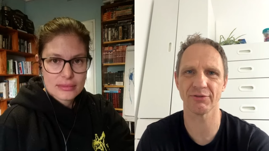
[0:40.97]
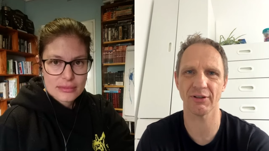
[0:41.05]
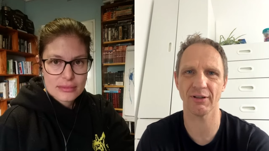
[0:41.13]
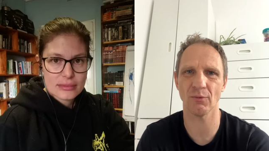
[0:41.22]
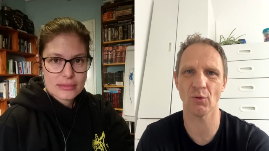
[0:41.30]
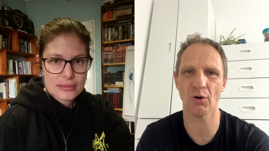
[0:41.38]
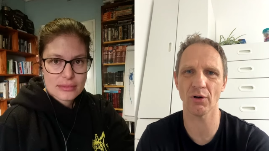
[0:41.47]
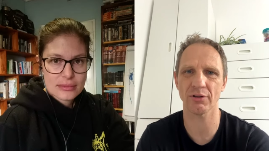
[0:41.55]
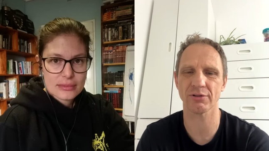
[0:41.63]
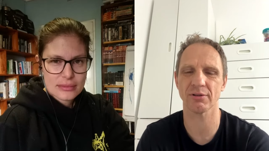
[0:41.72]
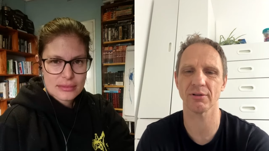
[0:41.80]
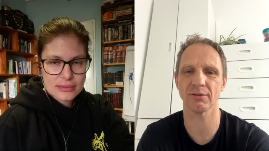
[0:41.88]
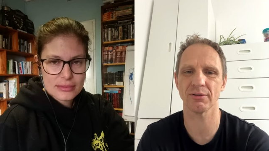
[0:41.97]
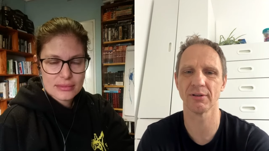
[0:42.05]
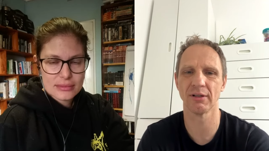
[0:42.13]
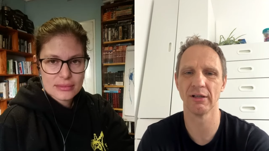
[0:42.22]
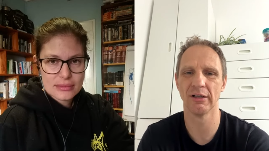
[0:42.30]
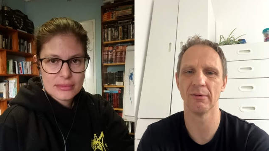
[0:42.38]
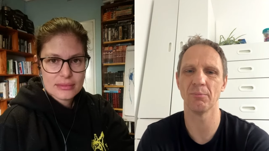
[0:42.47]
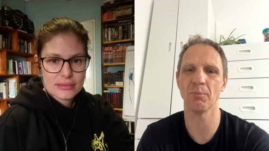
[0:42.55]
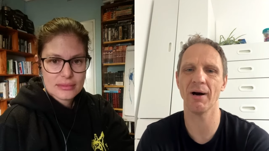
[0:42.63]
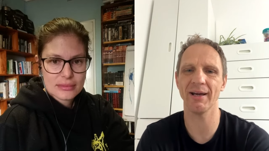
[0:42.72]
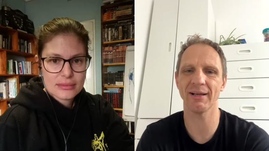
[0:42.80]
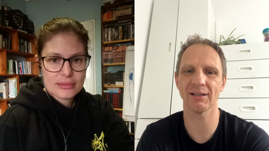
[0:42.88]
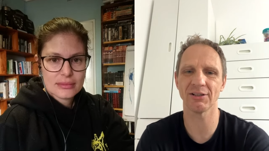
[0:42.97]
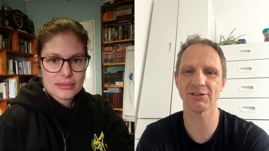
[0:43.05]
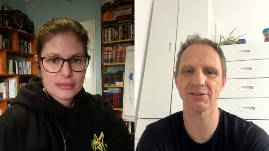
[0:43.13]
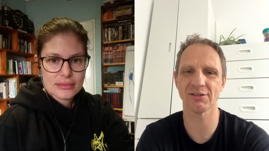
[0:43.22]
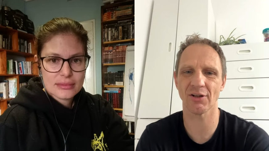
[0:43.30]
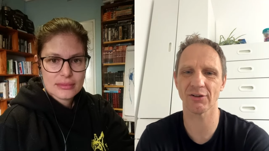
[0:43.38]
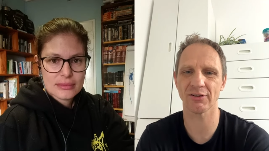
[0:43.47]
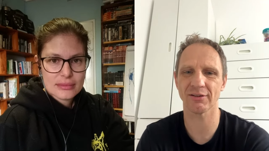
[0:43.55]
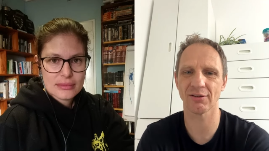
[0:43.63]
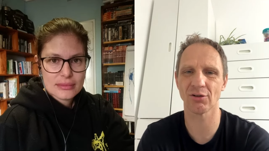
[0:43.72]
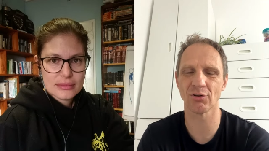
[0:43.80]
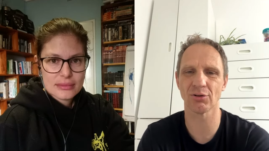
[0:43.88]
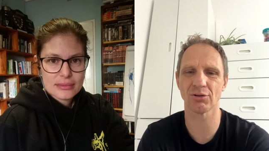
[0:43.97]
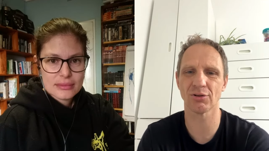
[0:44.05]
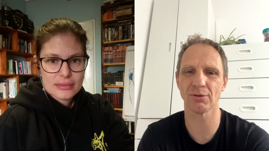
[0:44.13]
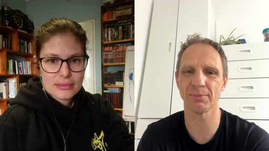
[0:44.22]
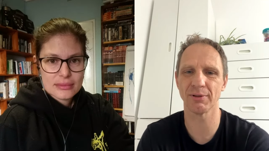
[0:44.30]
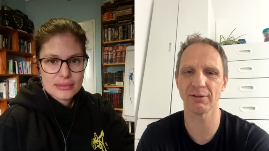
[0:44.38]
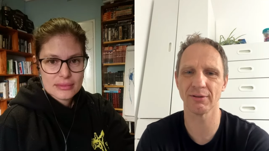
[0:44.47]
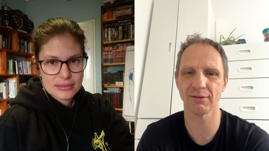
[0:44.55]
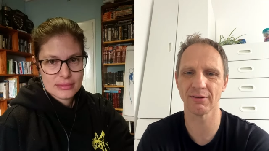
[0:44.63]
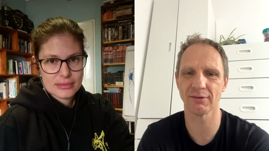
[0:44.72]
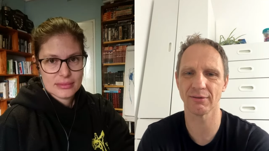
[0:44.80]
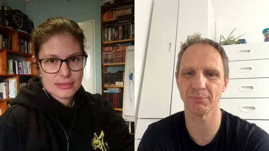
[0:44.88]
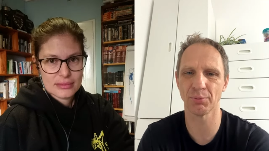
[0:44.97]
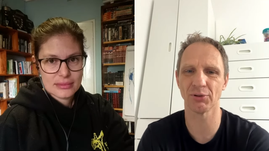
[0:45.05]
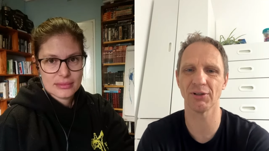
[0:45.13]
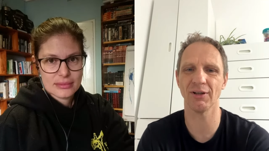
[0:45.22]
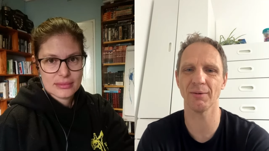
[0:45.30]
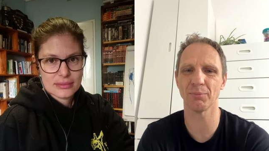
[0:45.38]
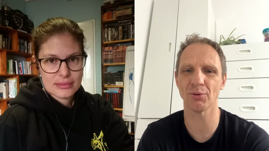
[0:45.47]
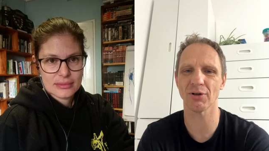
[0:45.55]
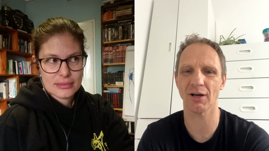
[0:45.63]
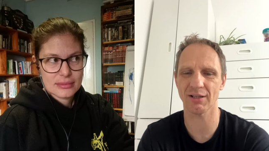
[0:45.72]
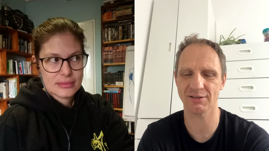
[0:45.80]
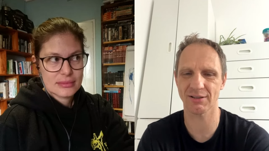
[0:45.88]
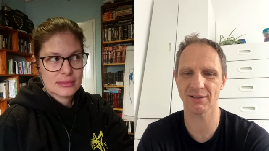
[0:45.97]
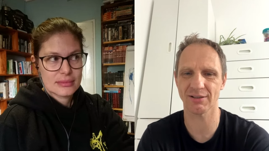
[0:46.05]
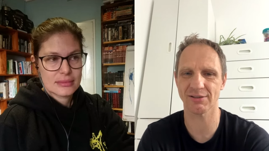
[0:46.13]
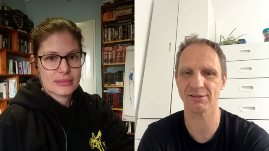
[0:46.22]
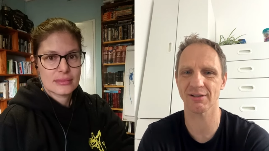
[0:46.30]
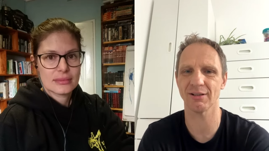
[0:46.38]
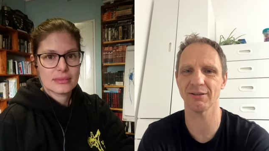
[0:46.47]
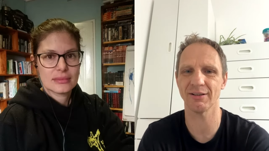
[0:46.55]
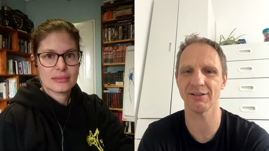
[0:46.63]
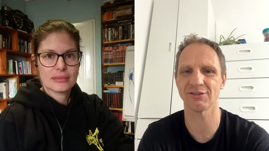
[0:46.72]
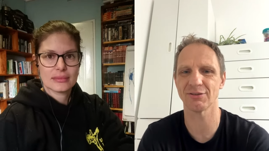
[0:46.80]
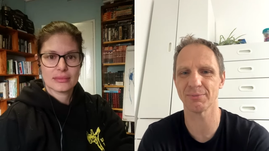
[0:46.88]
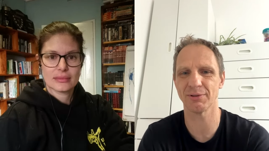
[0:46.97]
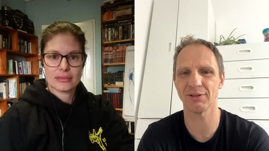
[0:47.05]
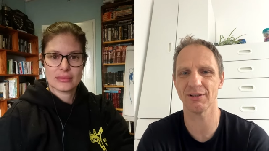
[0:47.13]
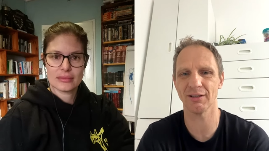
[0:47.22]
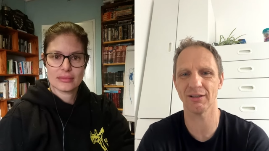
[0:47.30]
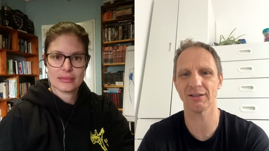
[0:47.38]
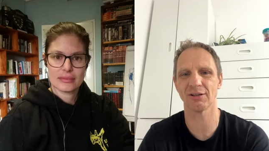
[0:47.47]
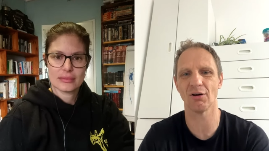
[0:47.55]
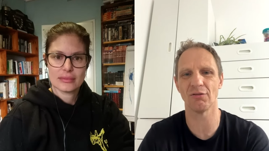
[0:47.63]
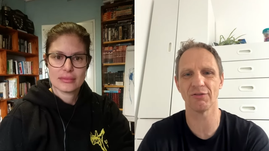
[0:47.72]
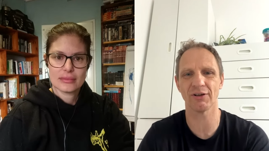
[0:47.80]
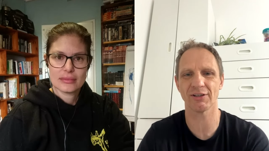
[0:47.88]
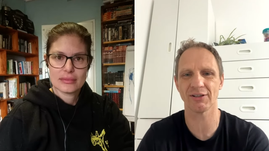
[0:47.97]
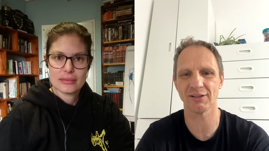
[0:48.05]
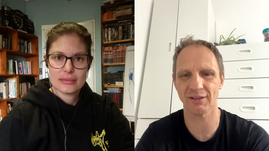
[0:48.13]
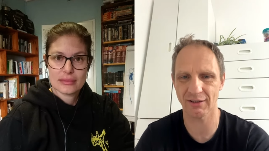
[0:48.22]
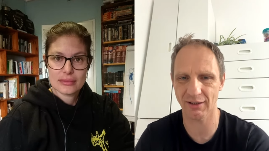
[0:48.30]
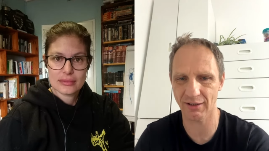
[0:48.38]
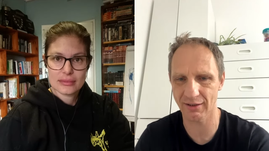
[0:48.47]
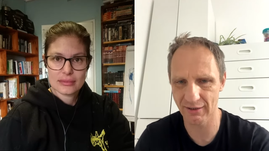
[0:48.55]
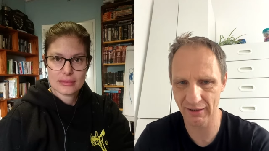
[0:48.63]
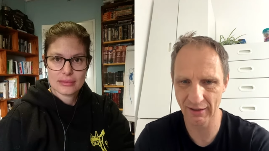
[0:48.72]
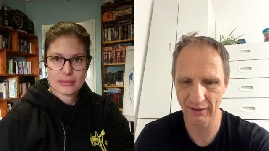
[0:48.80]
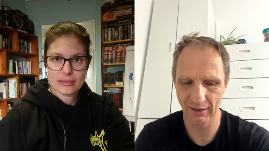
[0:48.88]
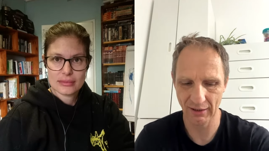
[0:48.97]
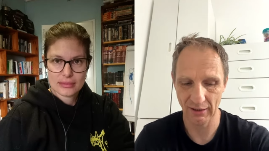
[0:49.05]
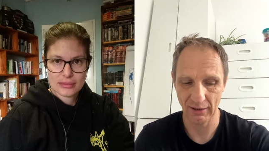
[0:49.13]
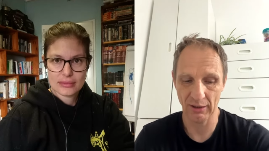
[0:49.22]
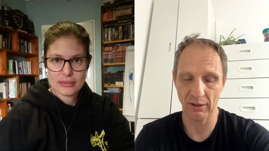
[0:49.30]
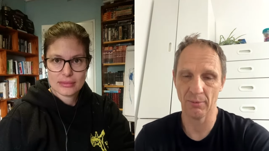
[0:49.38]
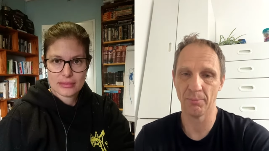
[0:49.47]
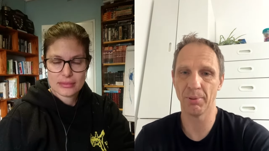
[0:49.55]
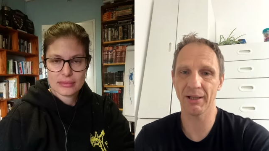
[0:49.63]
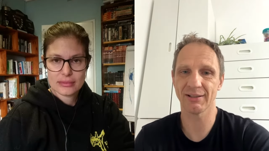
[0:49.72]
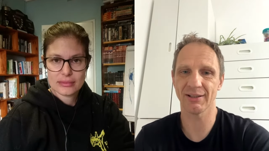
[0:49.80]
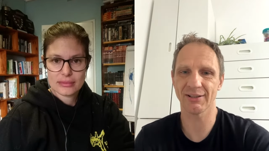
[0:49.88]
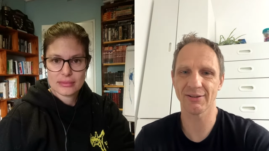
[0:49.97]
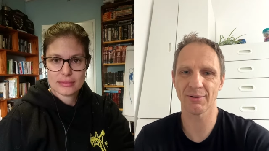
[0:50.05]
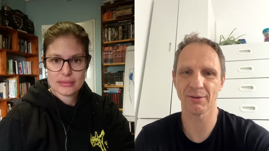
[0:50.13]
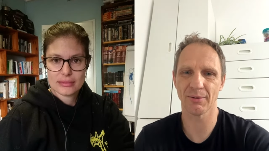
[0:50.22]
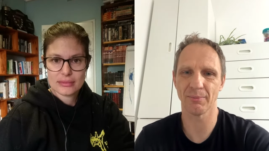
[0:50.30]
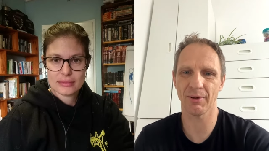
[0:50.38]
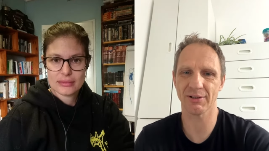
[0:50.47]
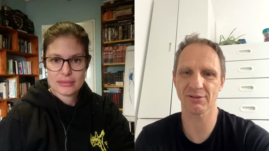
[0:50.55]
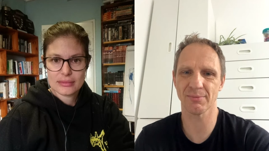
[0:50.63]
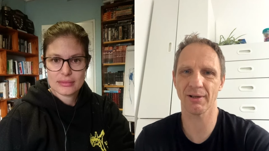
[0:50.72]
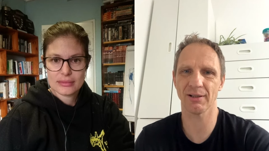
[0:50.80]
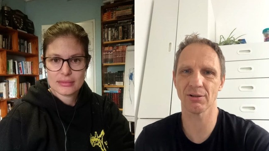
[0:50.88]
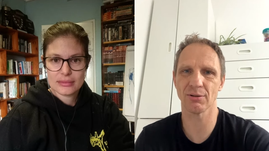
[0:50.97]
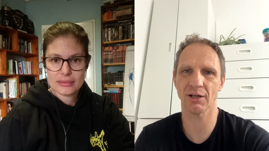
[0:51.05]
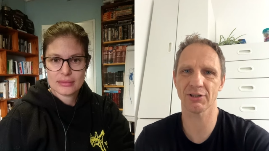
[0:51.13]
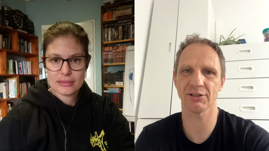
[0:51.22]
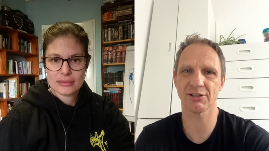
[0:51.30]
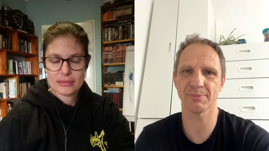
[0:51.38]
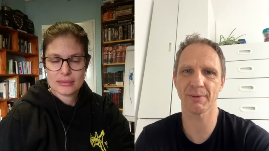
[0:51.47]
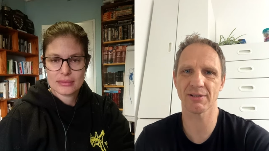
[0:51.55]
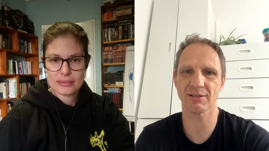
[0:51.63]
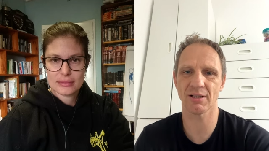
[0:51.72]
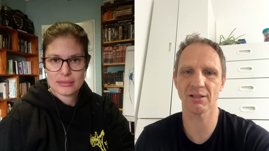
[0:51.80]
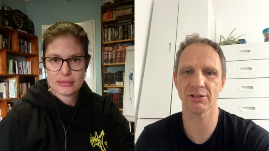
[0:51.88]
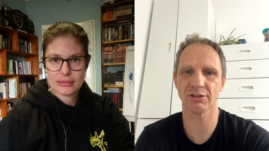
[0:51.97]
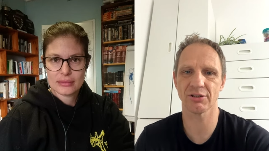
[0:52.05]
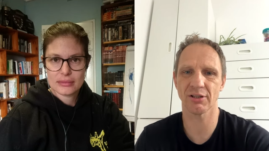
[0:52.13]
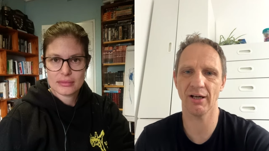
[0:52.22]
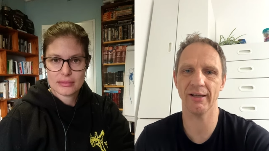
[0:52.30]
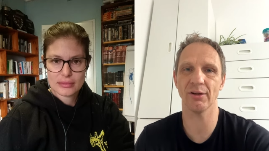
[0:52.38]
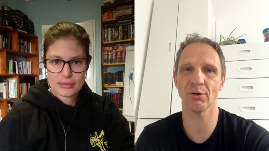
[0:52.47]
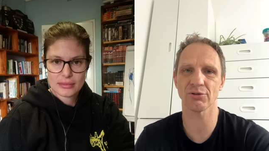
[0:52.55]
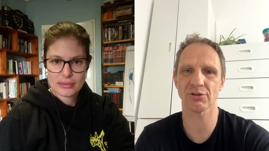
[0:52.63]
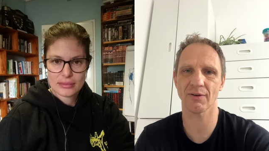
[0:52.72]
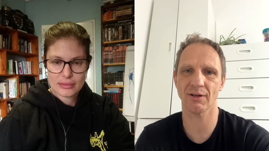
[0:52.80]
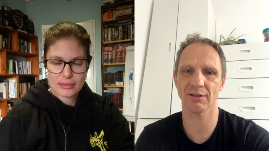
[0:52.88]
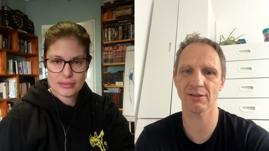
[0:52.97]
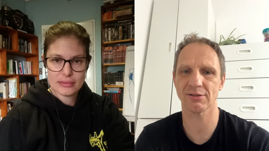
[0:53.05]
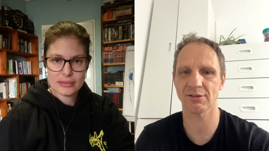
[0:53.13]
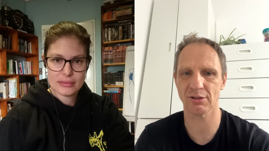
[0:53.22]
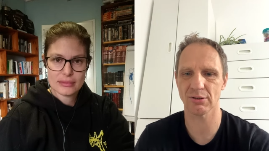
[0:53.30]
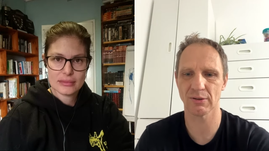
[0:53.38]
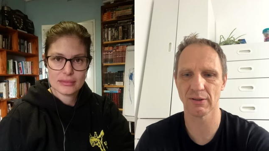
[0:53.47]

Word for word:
Speaker 1: um, work. So mm. my English is not good to be put in a book as it is. So it needs to be uh, converted and bettered by somebody who actually speaks English and knows karate. Mm-hmm. So